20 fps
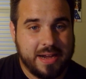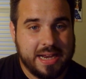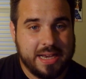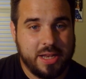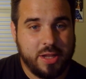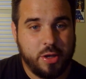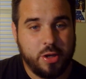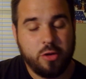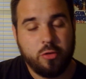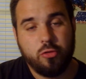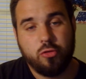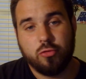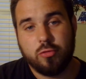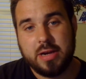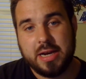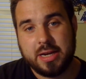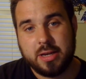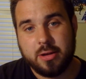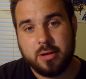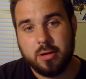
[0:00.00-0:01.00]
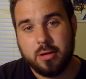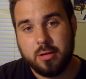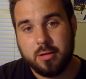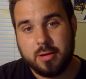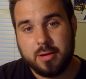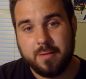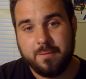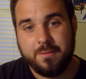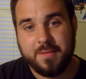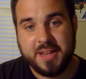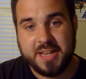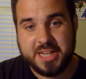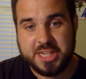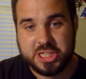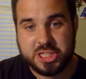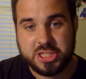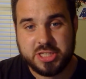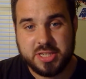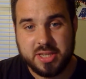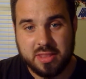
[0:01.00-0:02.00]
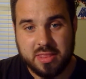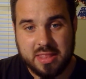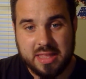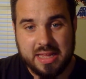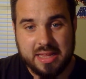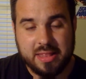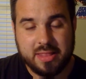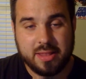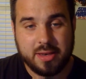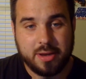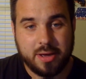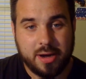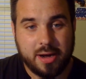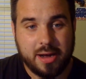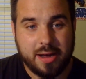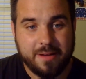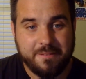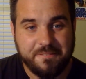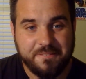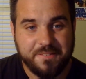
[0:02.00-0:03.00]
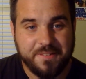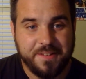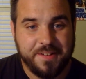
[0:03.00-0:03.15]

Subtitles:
a new director to finish the season off.